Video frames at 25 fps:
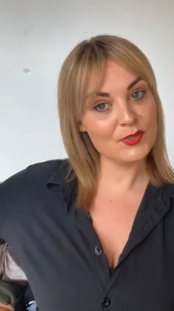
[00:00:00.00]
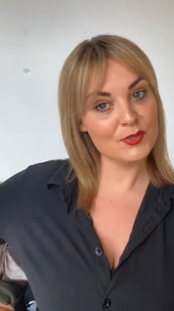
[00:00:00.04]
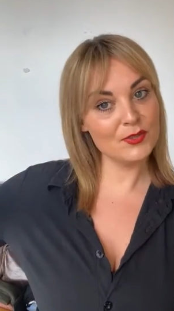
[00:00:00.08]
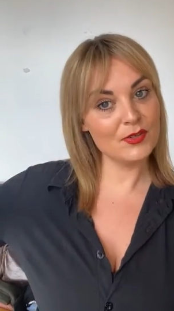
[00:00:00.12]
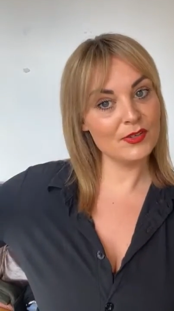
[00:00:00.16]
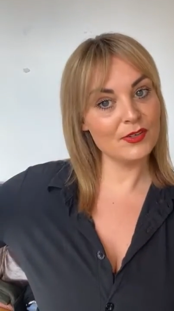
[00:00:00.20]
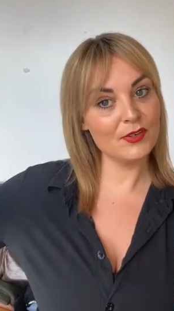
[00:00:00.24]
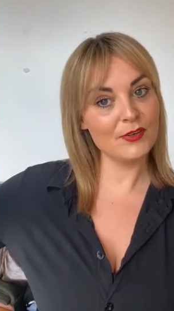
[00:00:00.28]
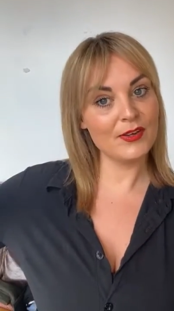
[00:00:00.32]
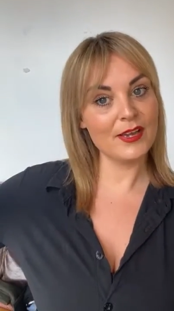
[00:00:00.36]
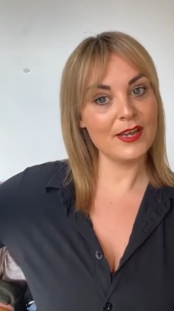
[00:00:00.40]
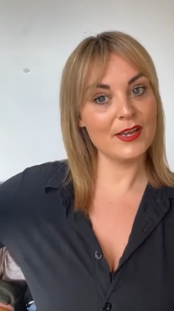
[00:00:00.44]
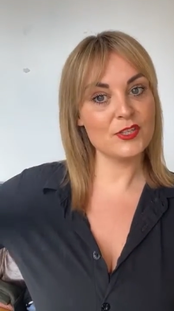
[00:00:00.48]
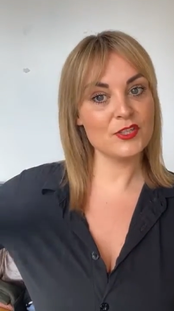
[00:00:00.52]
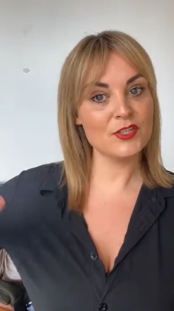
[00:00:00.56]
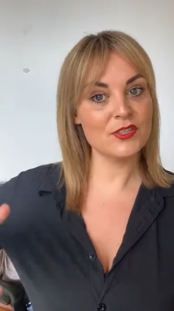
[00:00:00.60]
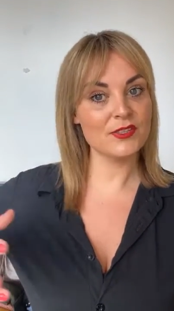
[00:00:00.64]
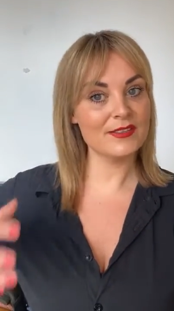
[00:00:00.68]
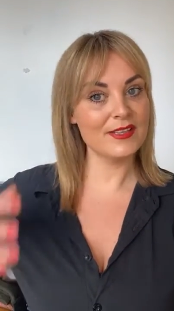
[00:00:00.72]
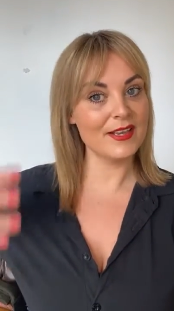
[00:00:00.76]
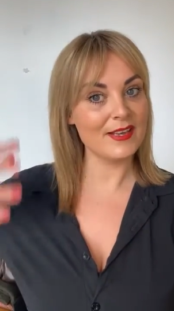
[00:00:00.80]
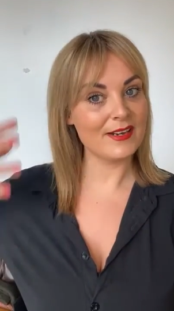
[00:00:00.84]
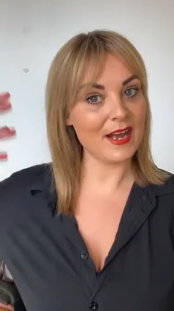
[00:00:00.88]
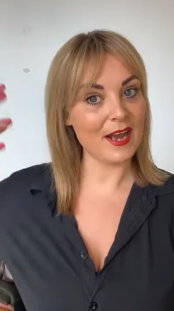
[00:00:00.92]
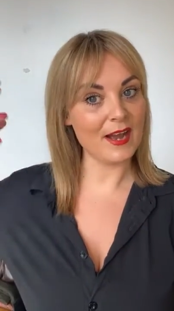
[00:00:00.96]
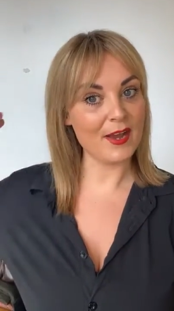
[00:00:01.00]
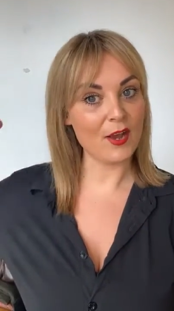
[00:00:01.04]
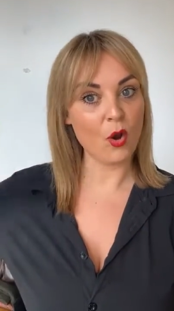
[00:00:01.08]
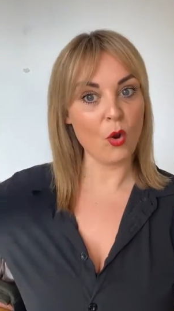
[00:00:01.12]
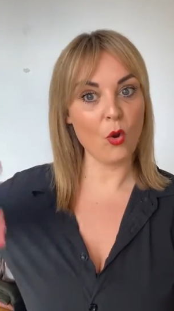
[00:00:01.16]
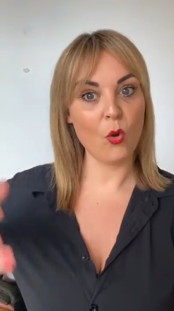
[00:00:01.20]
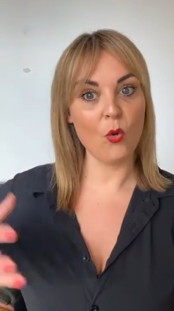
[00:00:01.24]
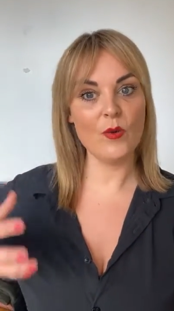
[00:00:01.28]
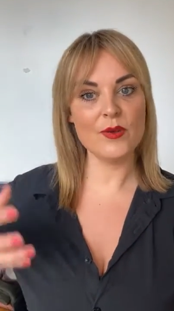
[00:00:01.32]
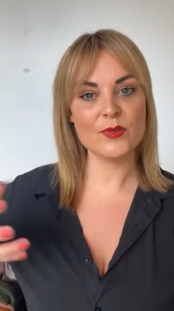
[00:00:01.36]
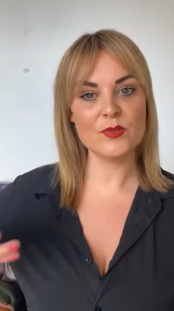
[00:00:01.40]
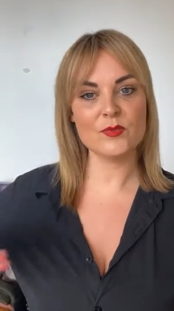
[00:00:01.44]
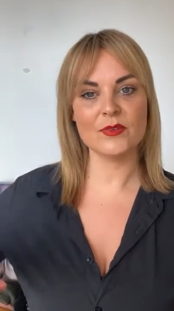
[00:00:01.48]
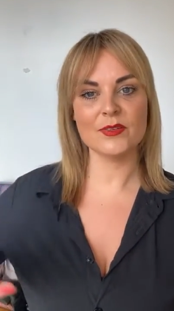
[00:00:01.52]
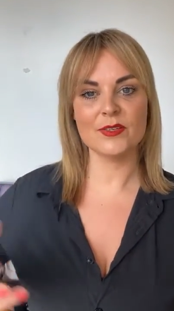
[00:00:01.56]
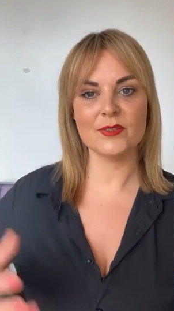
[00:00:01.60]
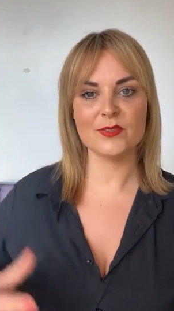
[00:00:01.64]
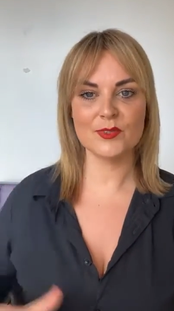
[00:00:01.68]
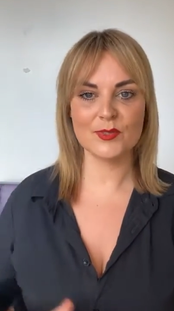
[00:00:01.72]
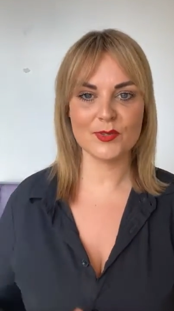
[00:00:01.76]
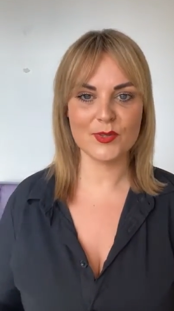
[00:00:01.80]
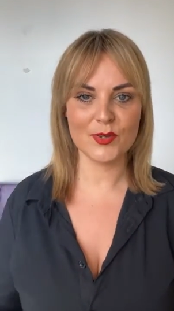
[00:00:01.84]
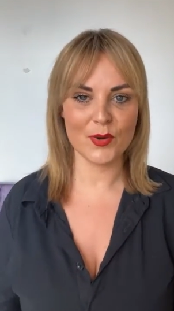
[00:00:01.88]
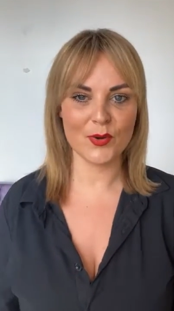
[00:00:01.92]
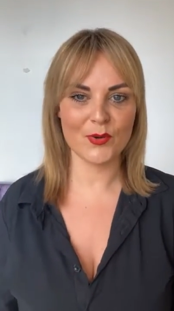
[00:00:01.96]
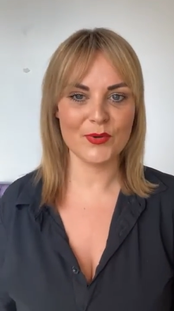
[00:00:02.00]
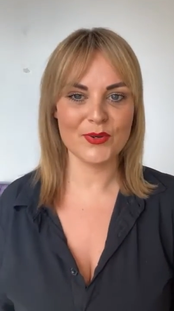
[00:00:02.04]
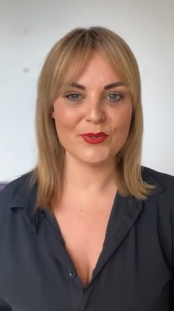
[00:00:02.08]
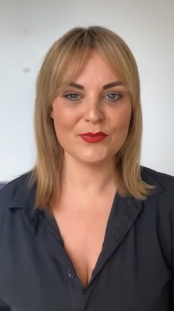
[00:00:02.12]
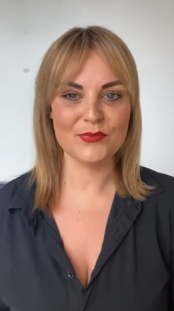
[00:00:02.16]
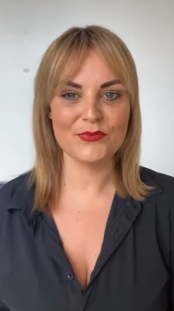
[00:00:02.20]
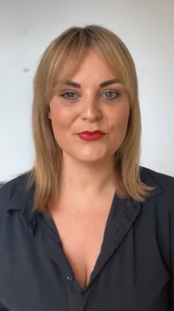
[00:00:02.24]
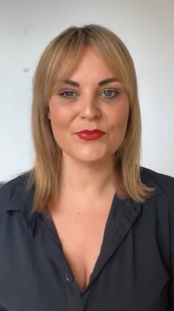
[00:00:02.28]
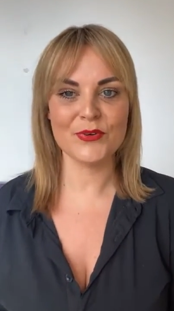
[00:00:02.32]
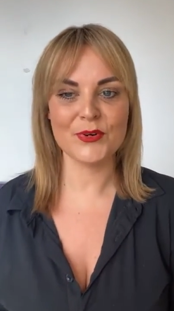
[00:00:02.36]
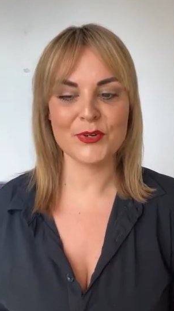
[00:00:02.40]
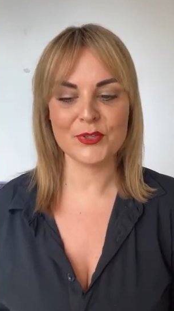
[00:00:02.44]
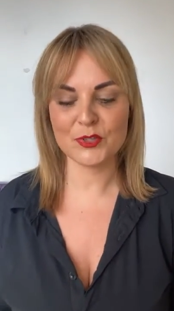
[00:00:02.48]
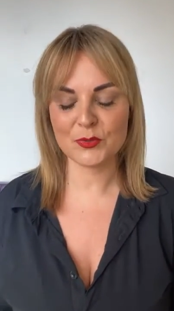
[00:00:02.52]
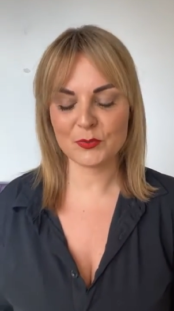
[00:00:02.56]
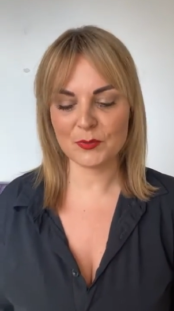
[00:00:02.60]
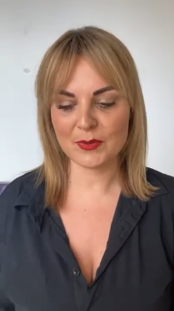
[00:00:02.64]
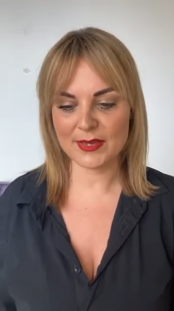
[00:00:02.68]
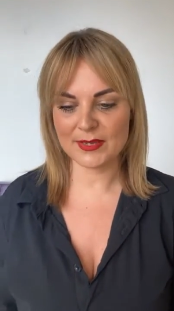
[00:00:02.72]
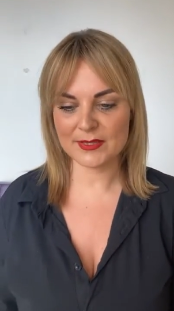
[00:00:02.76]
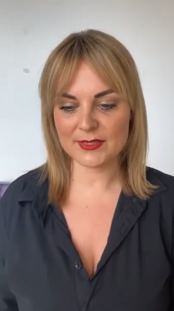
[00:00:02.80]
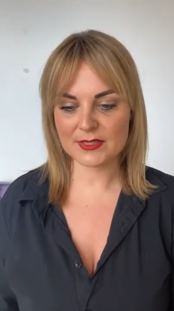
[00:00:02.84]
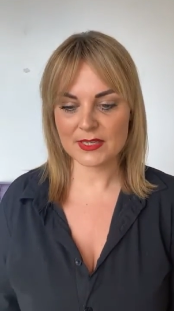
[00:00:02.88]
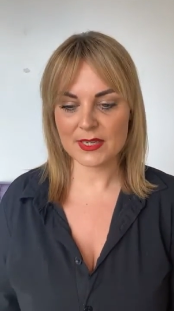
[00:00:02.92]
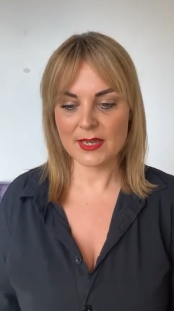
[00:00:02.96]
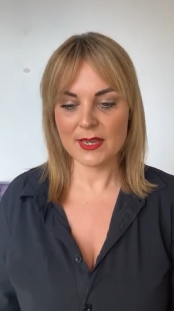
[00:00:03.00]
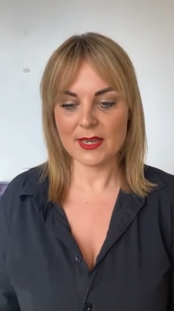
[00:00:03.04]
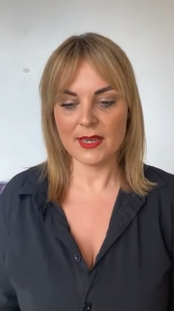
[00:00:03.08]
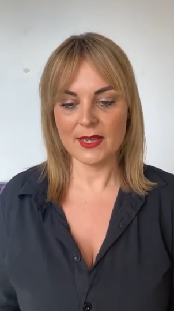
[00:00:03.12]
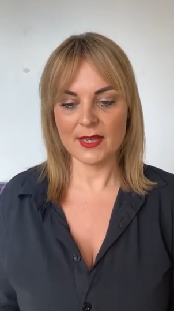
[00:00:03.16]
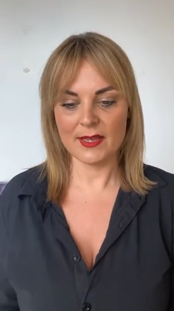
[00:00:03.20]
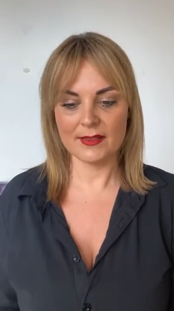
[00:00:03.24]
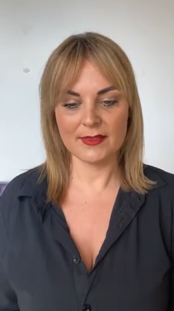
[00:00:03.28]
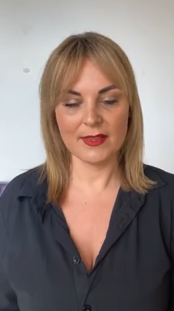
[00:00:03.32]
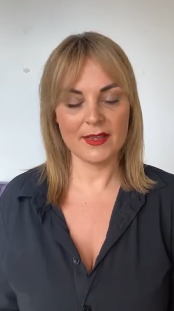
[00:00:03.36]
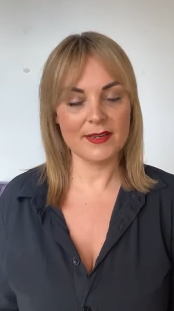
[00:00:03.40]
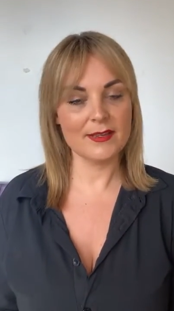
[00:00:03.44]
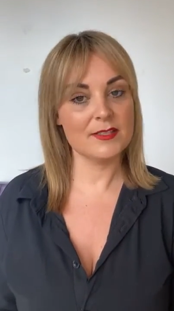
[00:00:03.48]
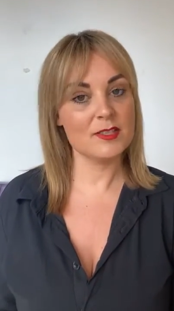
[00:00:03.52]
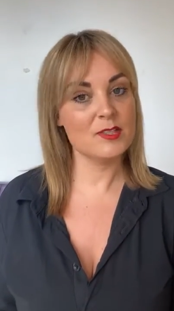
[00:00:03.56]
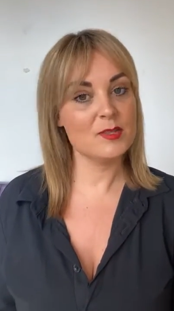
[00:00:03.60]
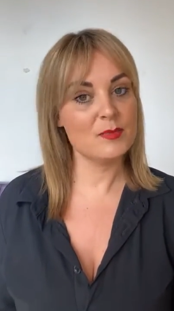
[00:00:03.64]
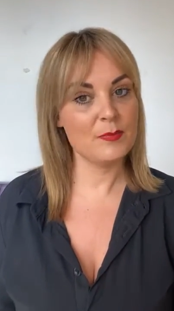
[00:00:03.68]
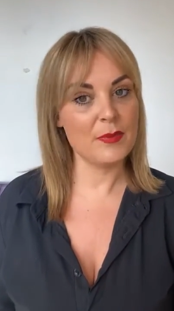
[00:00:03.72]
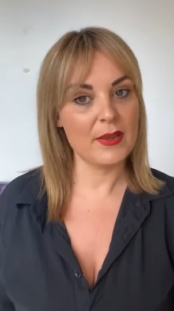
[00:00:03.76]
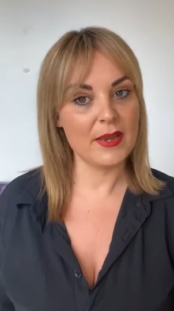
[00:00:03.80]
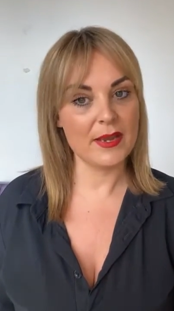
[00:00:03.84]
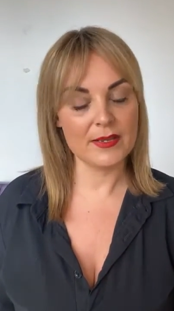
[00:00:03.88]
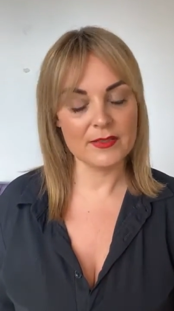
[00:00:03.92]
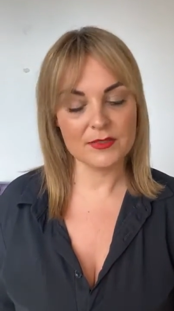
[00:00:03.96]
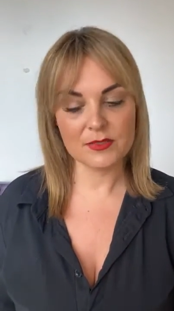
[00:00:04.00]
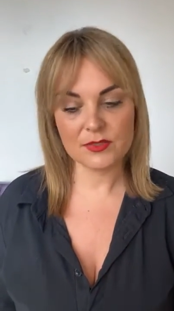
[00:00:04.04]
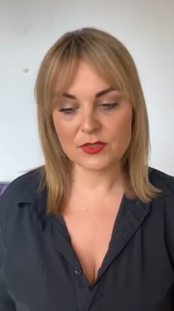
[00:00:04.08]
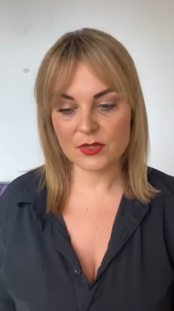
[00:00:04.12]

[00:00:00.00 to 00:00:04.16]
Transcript: to the location that I always wanted to go in the first place, and that is Spain.